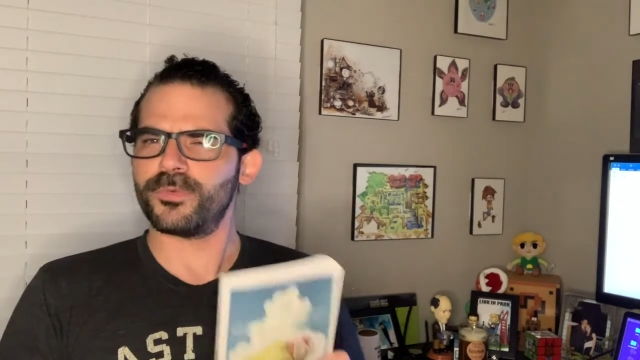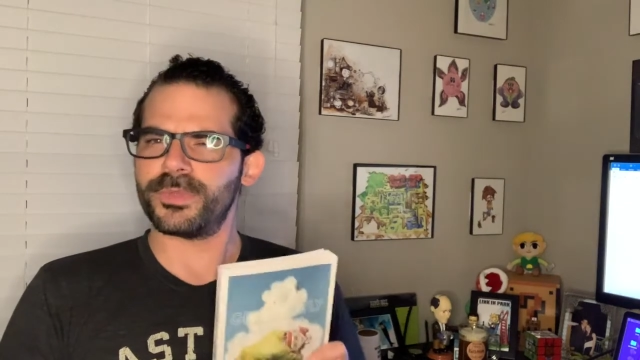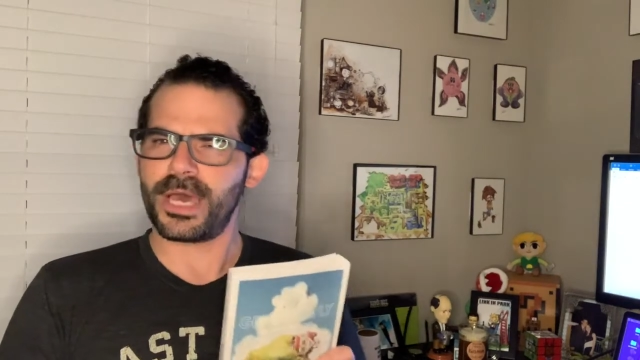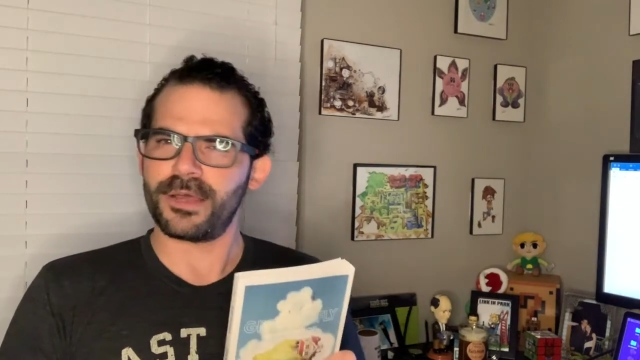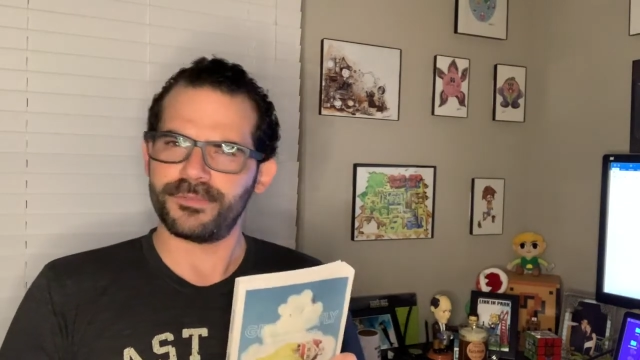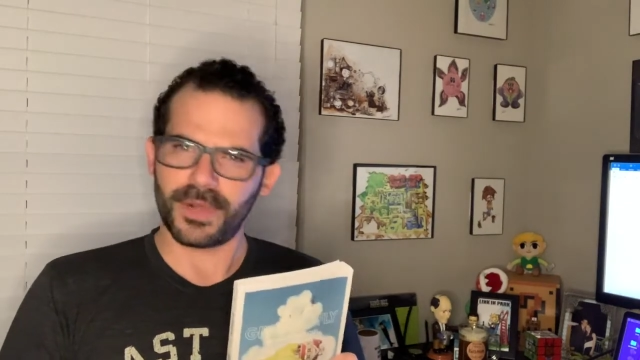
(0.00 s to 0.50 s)

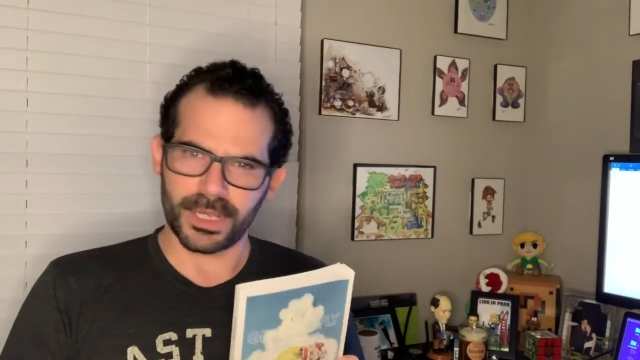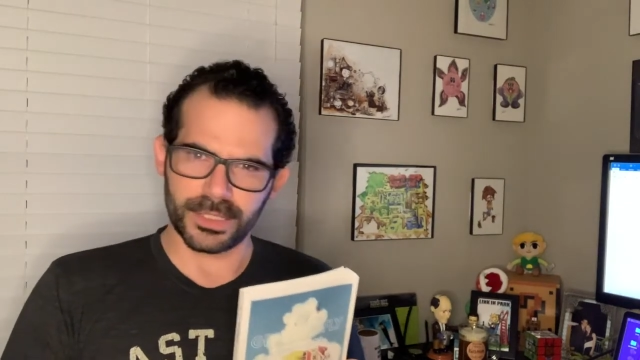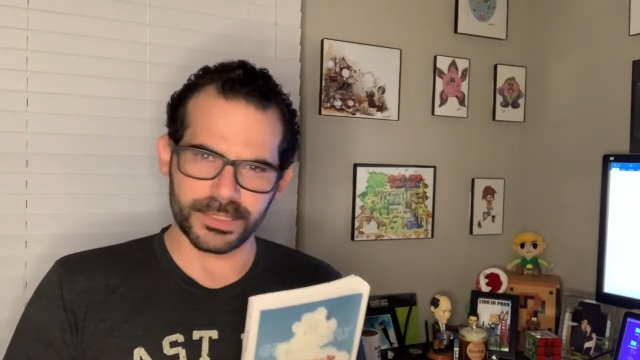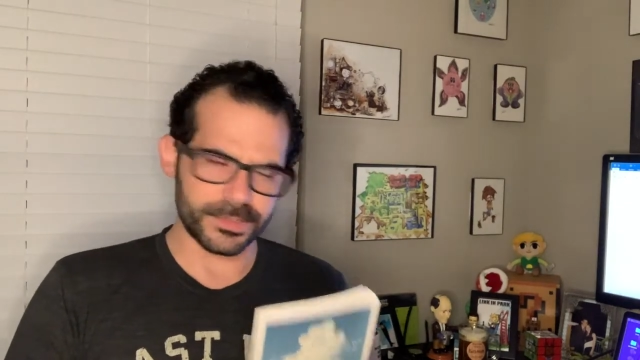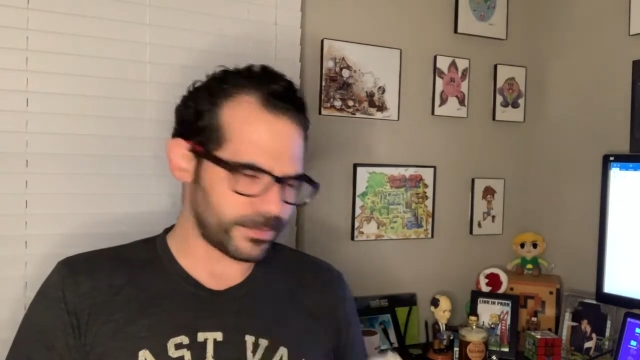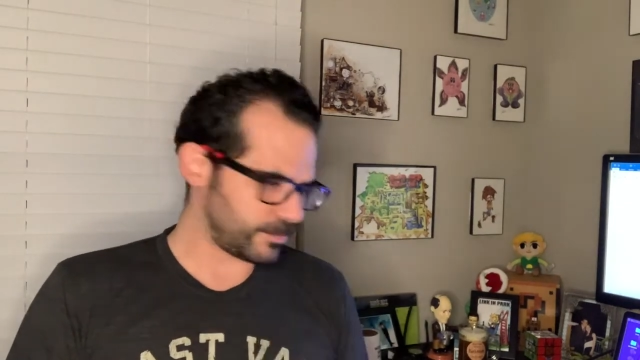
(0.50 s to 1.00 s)
without
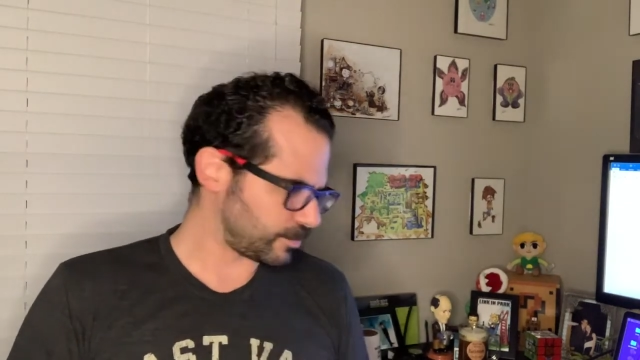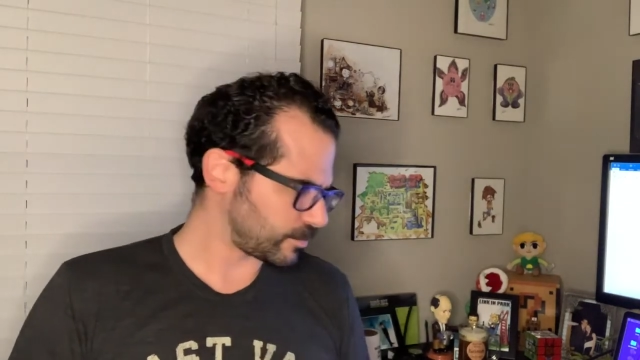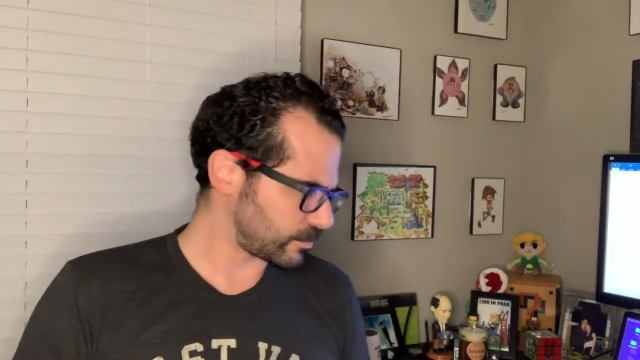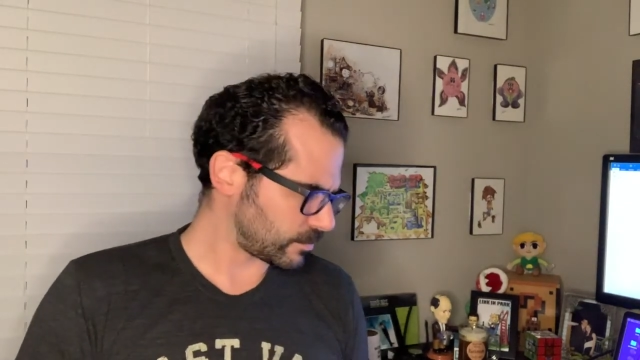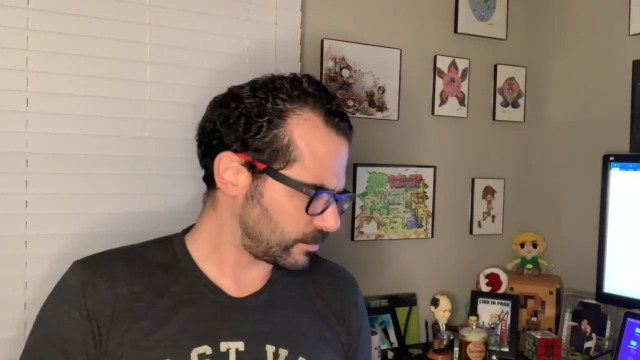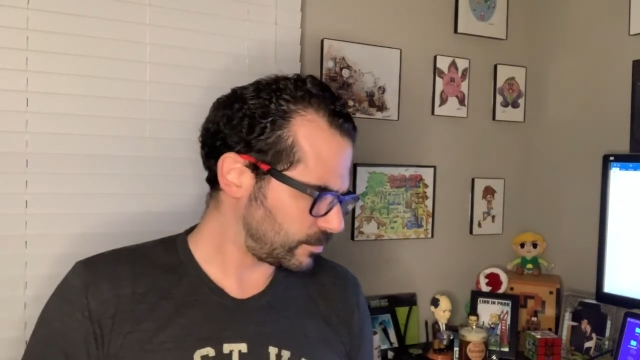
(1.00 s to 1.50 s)
violence
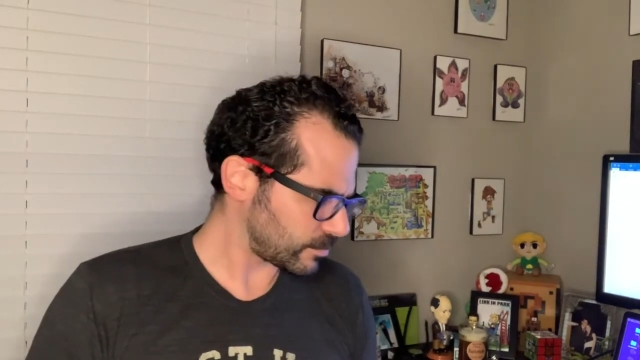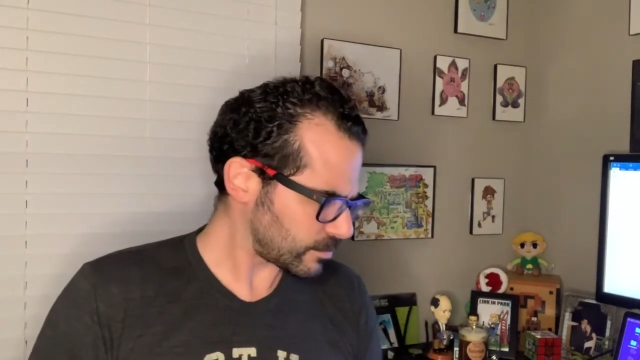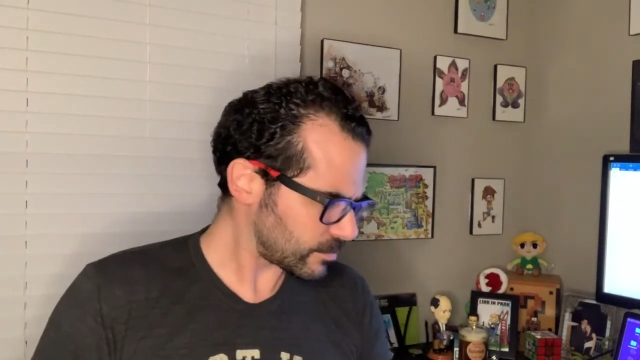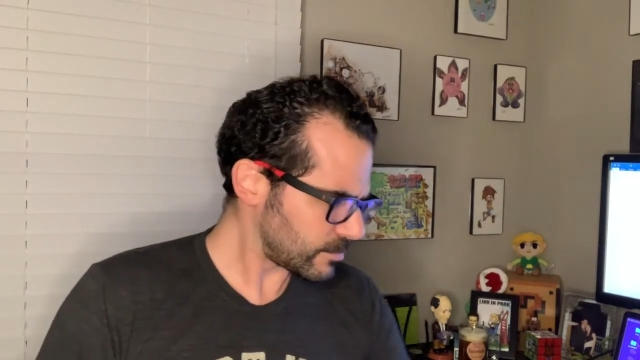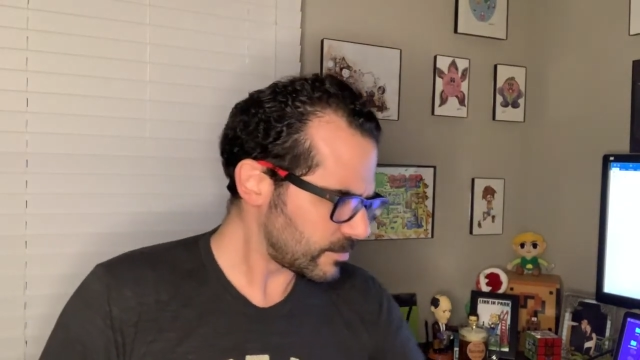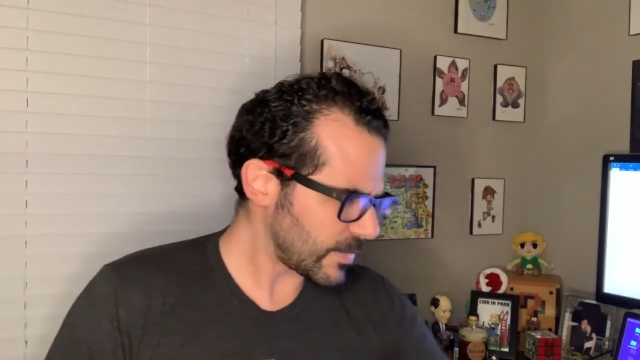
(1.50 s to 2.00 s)

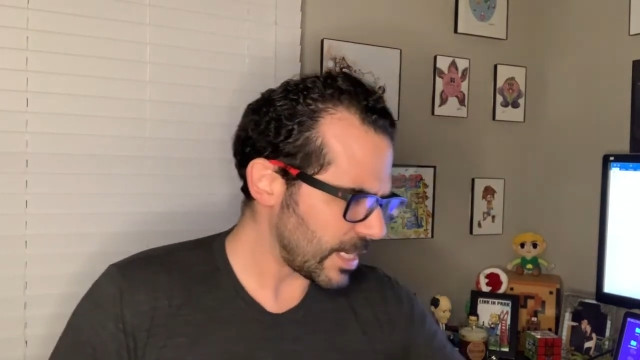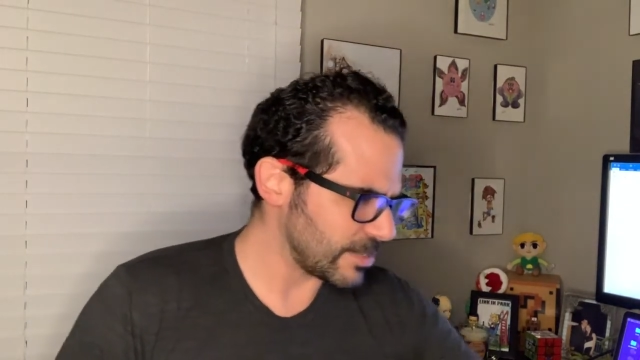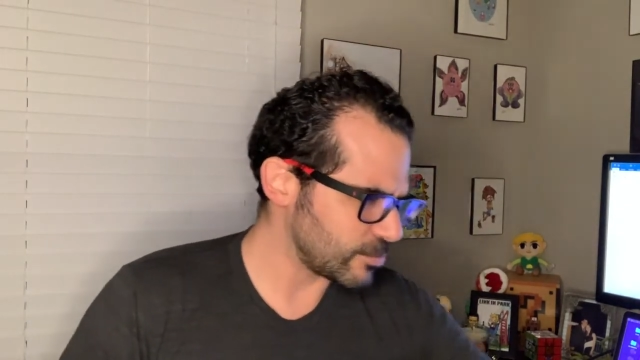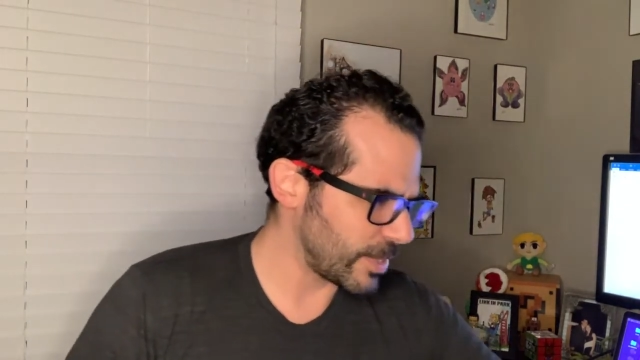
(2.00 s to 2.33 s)
that's